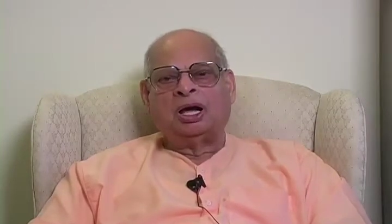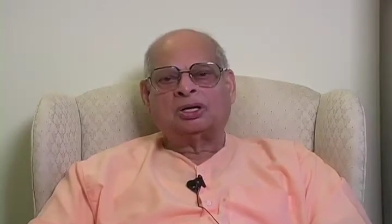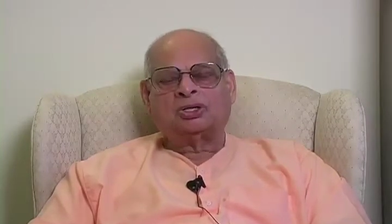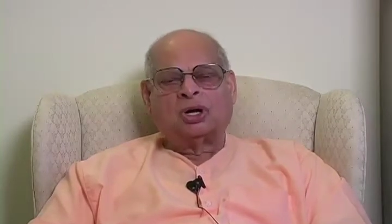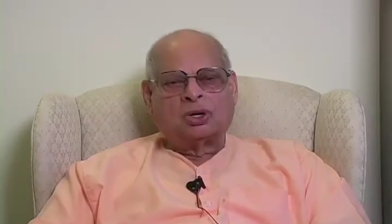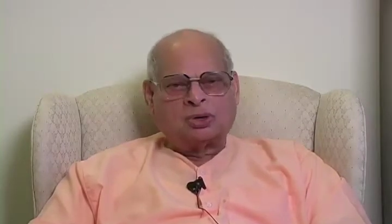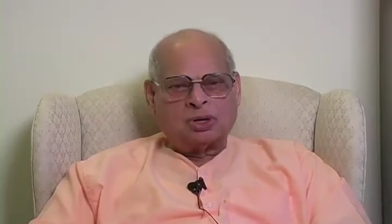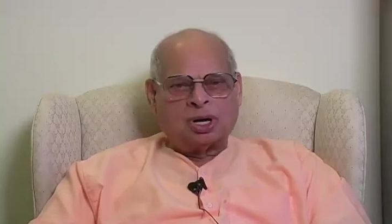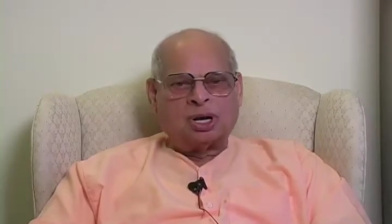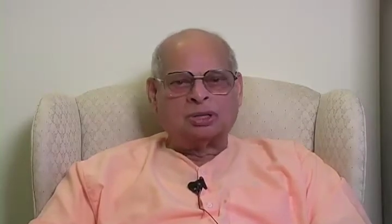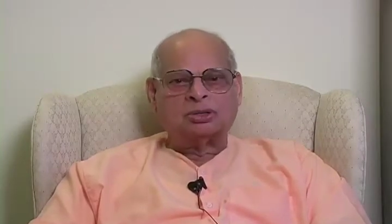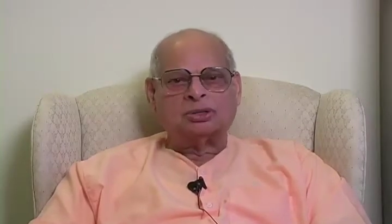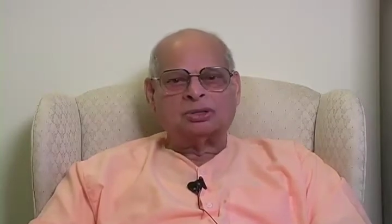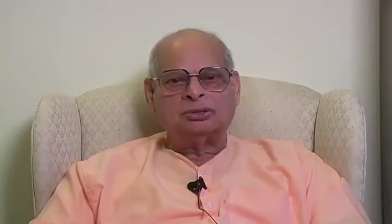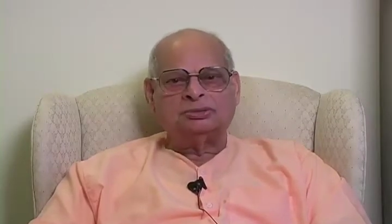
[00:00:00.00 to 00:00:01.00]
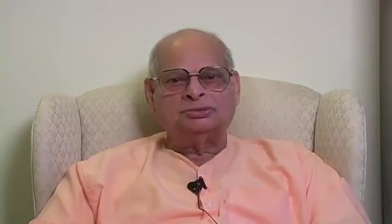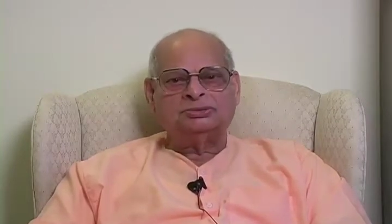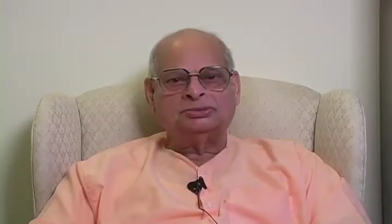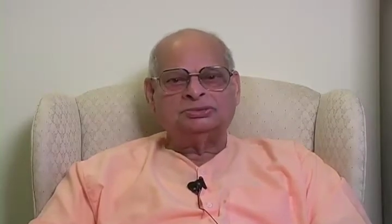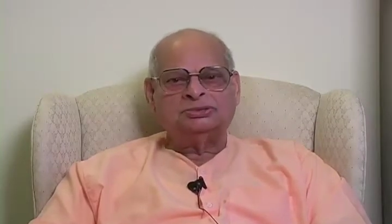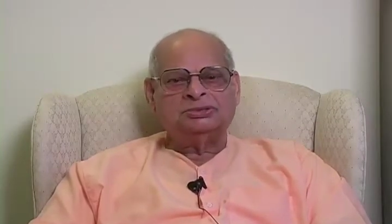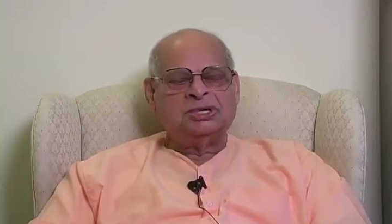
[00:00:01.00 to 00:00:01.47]
Shankarananda.
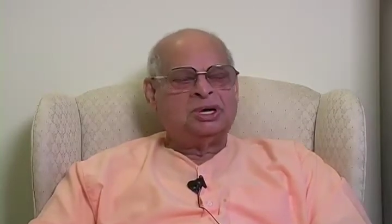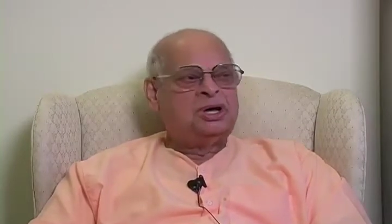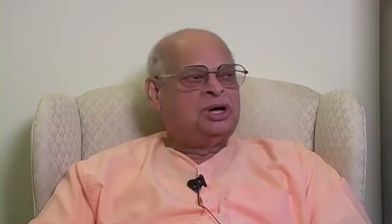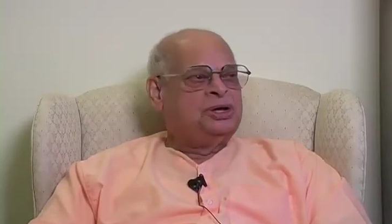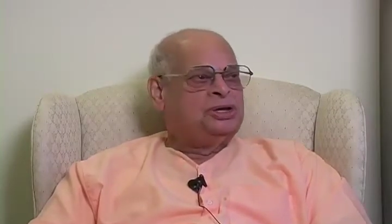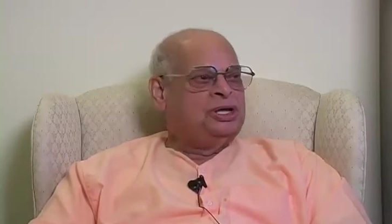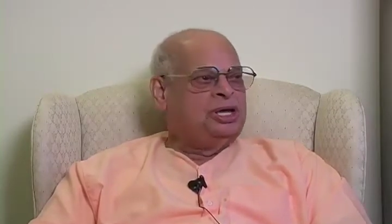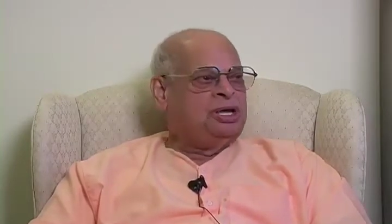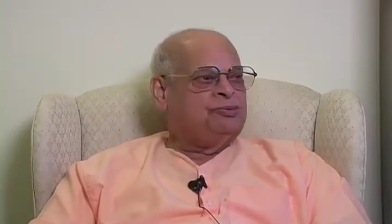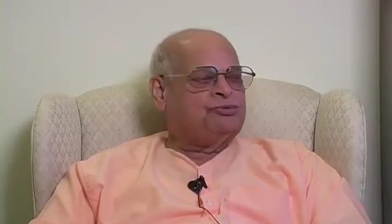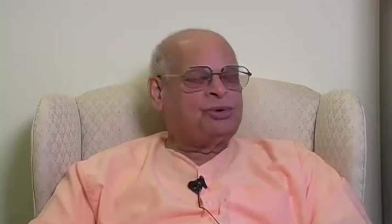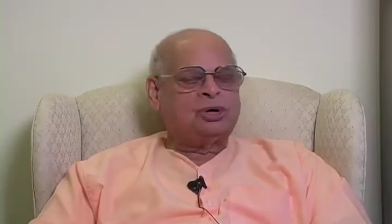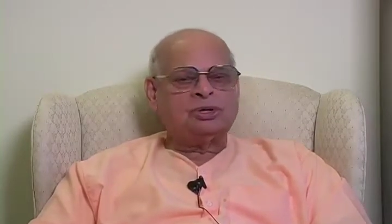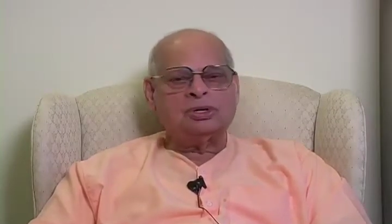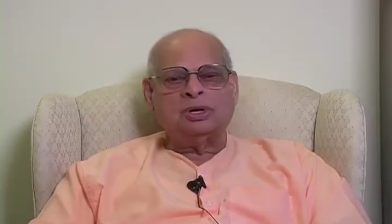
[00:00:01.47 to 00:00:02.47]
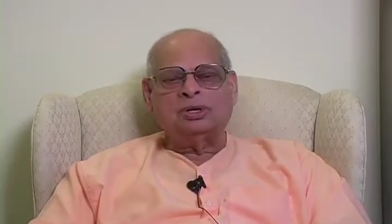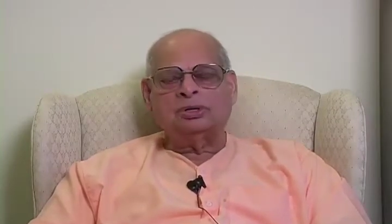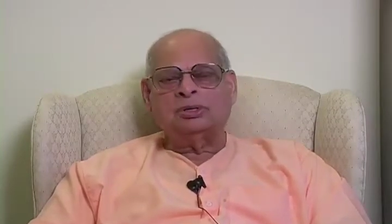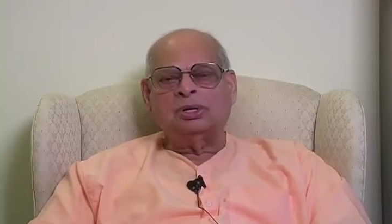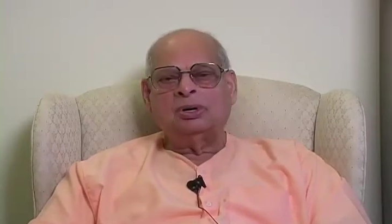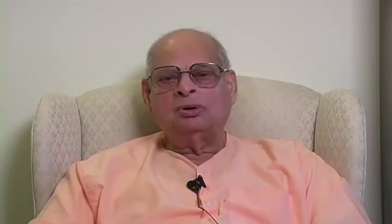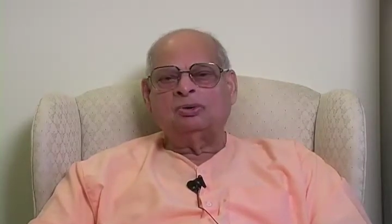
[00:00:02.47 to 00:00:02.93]
He for
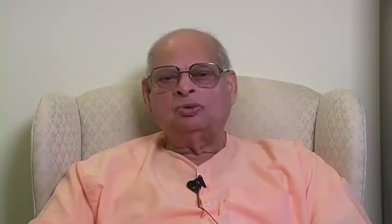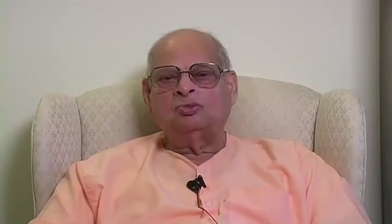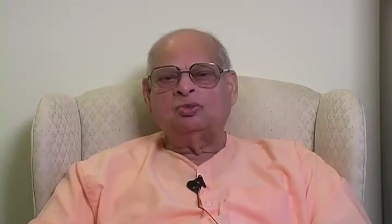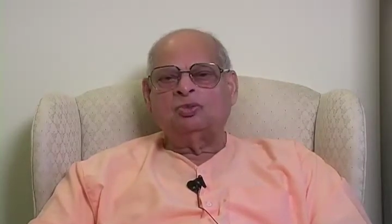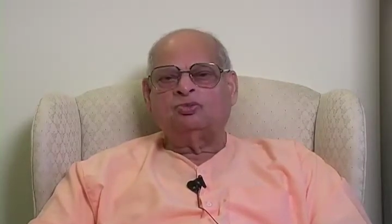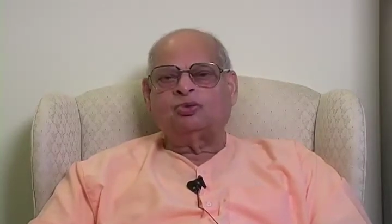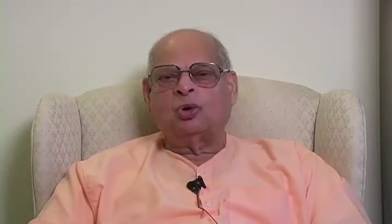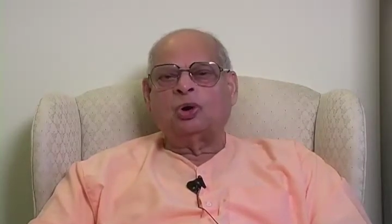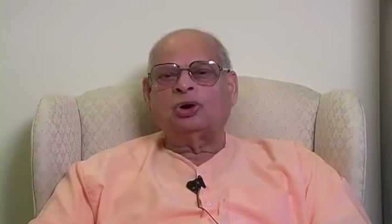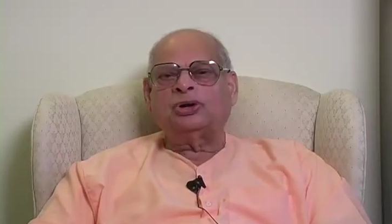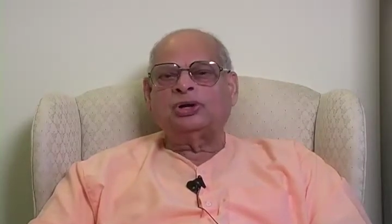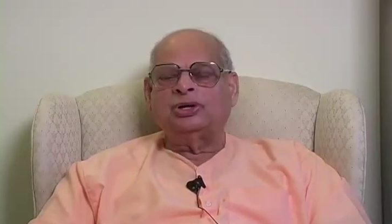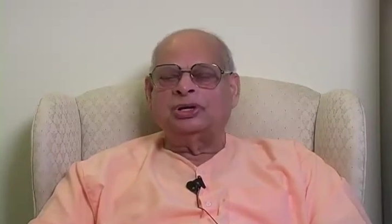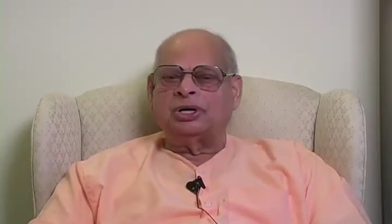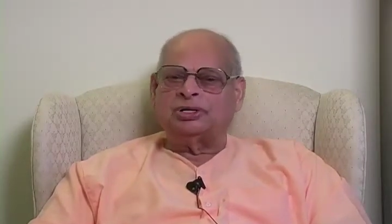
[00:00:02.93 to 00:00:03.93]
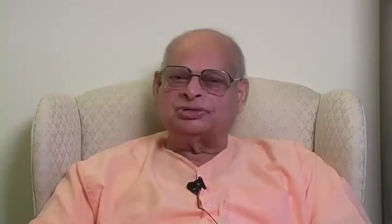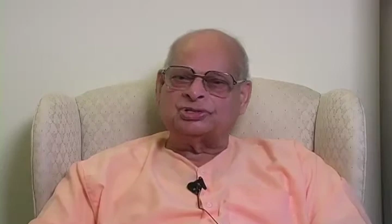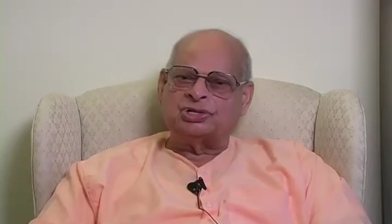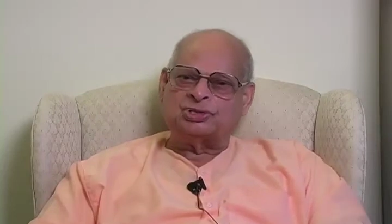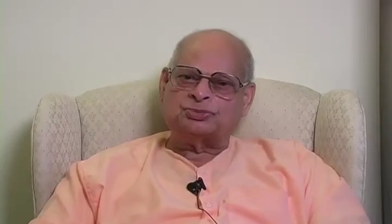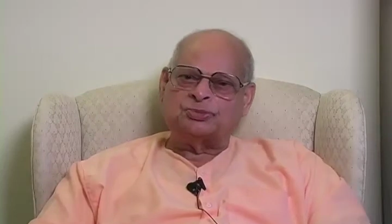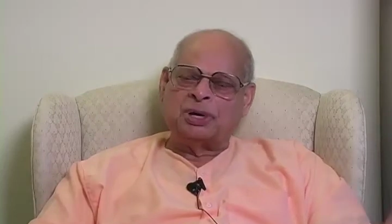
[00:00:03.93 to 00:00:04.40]
40 years
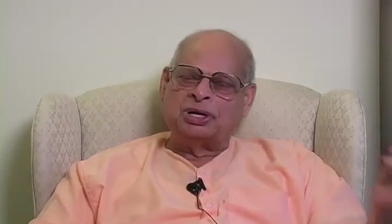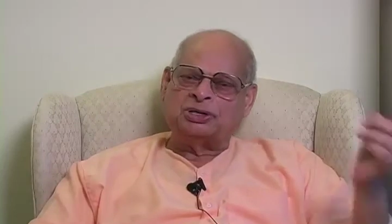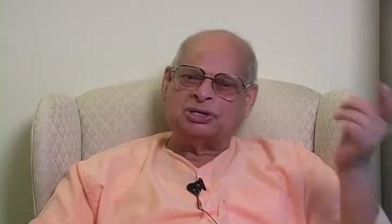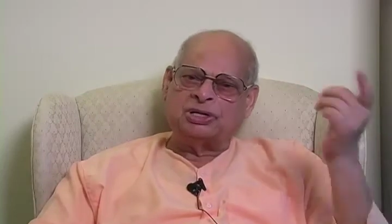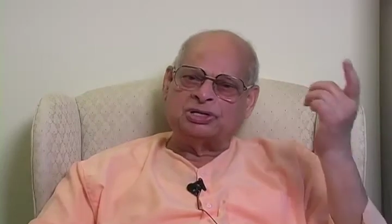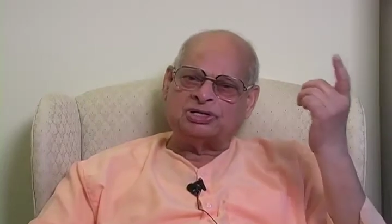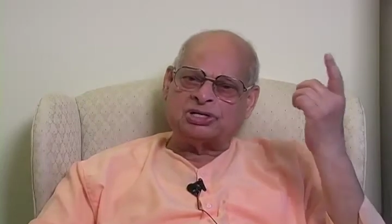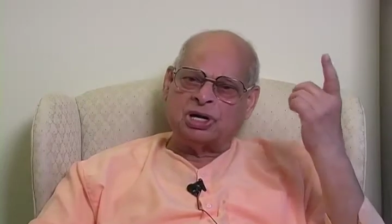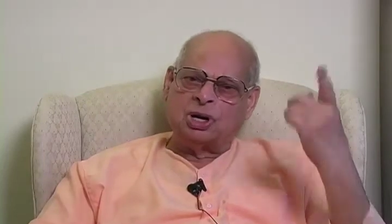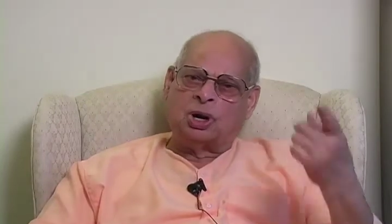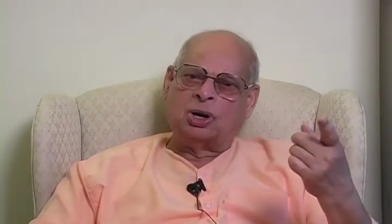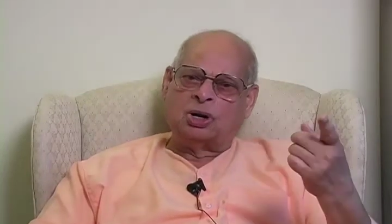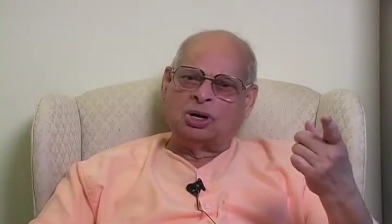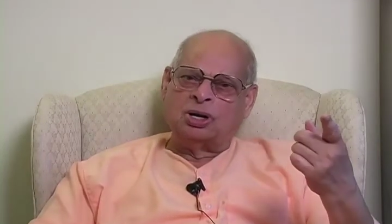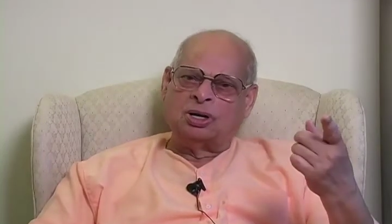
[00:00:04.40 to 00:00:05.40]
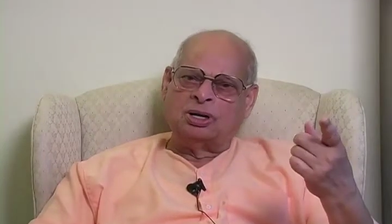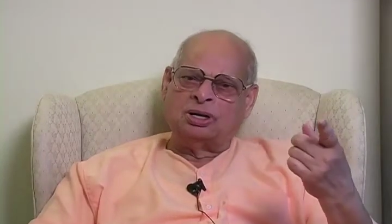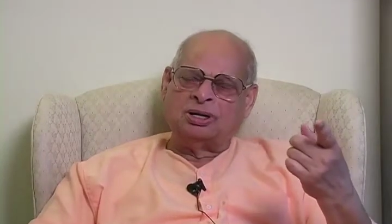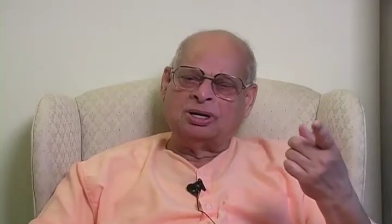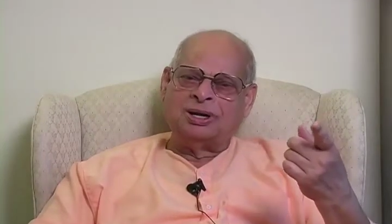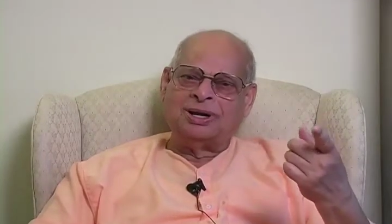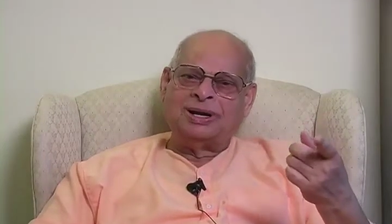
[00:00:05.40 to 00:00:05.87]
spent in Shillong
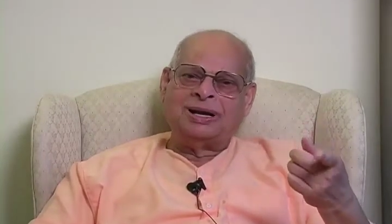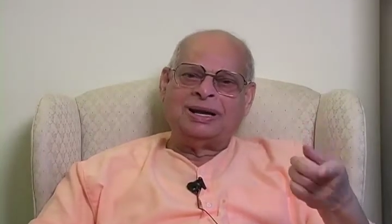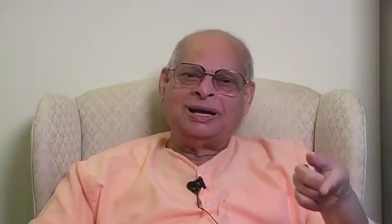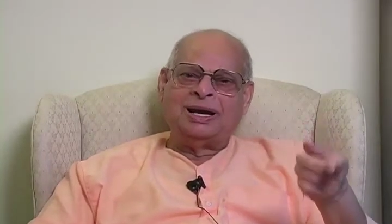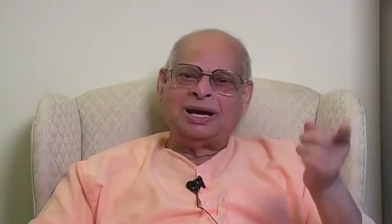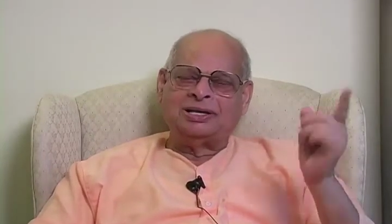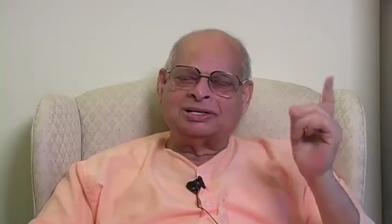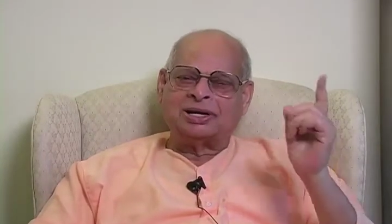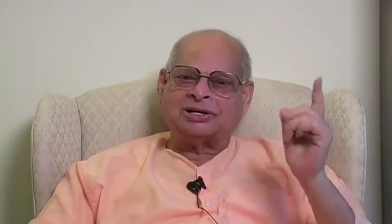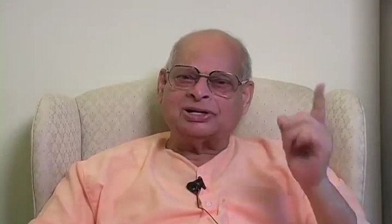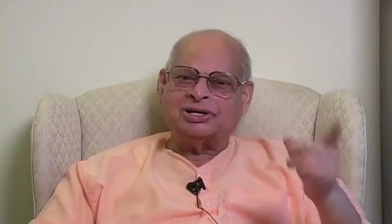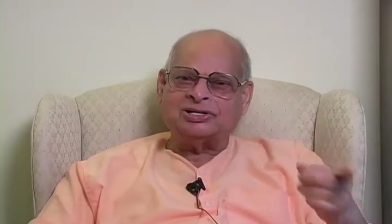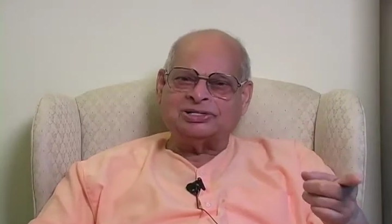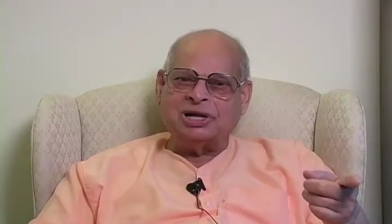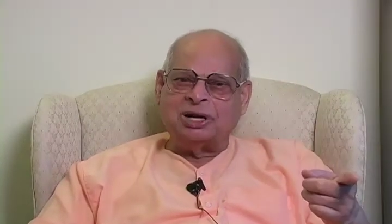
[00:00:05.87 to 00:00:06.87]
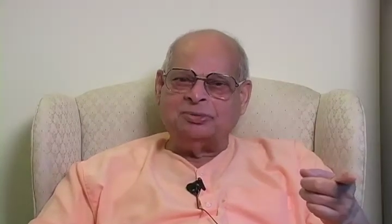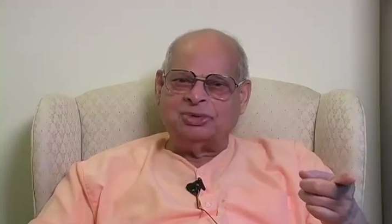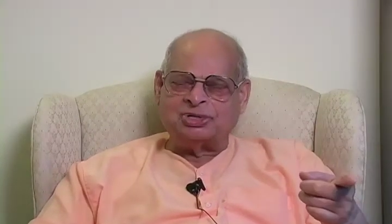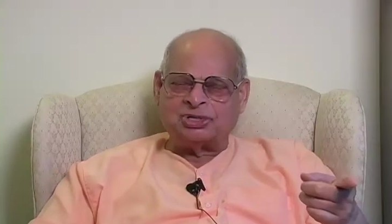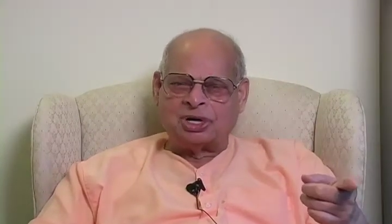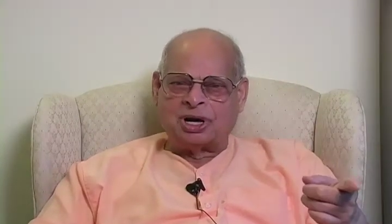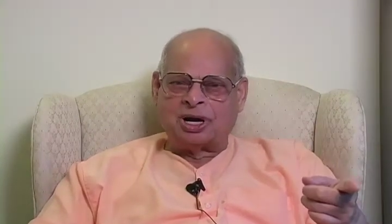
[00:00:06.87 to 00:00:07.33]
as a Christian
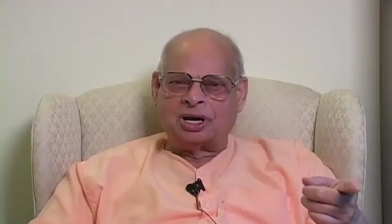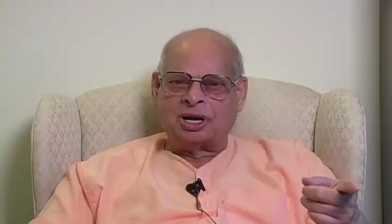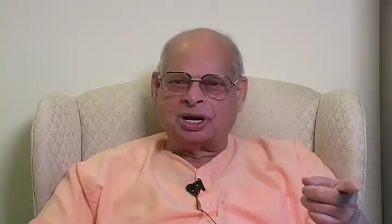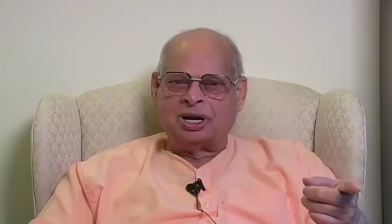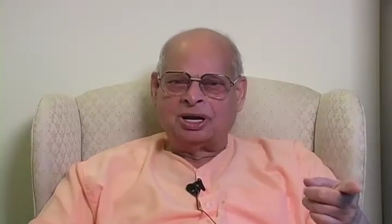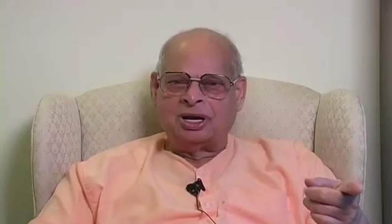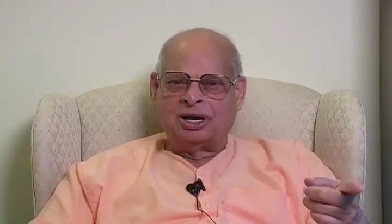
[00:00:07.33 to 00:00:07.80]
missionary.